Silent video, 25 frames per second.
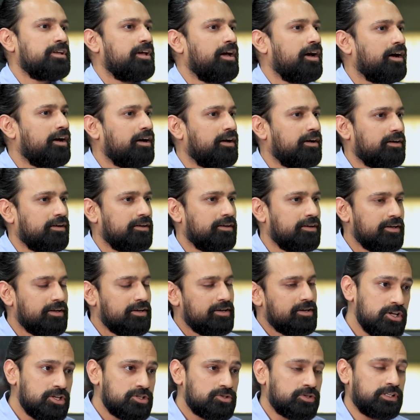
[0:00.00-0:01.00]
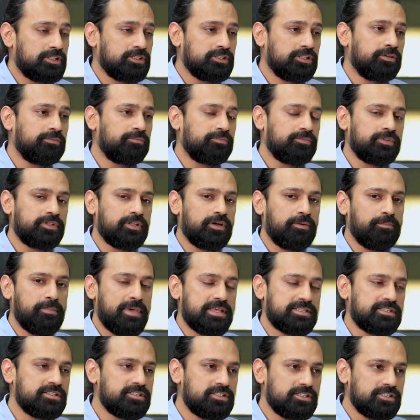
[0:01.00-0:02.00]
Yeah. So I think the
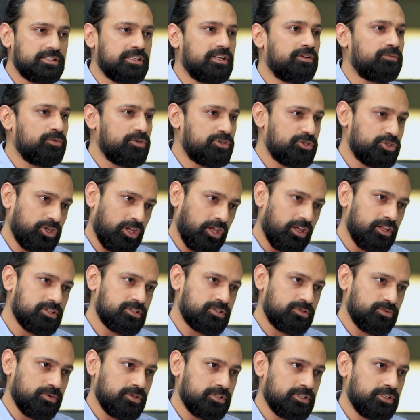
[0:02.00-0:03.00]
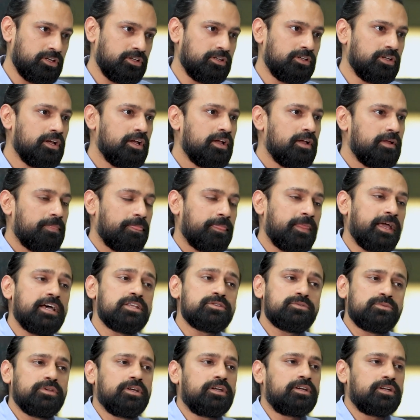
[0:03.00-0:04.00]
messaging that we changed was that,
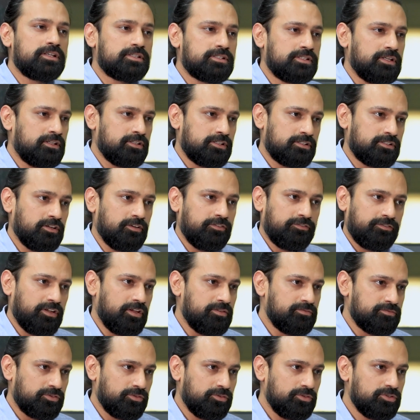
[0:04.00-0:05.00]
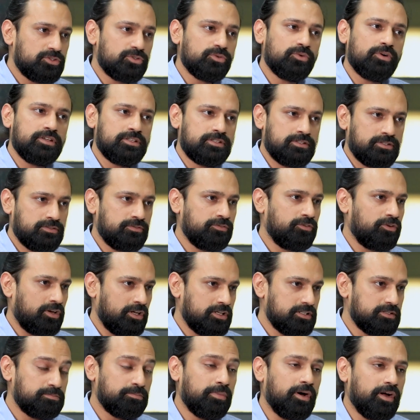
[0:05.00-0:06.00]
guys, we understand the tough times too. So is for
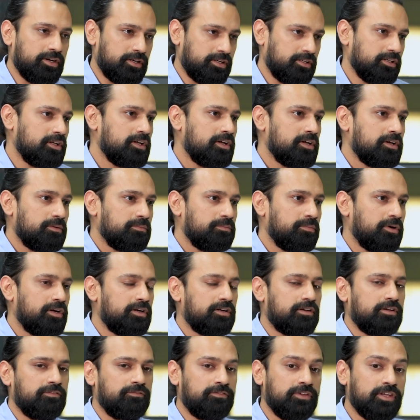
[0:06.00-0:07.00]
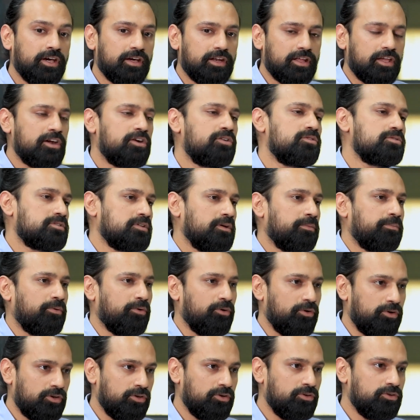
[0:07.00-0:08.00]
us, but we are here to
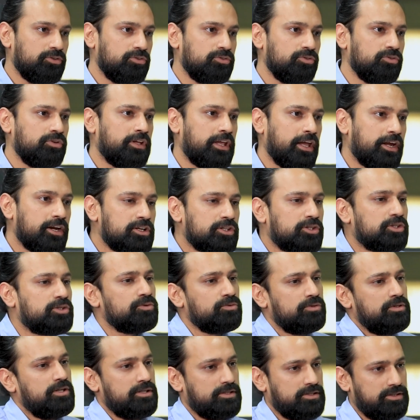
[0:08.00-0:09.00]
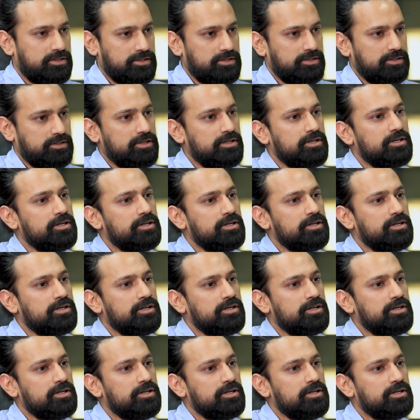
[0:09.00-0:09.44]
support you to get through this.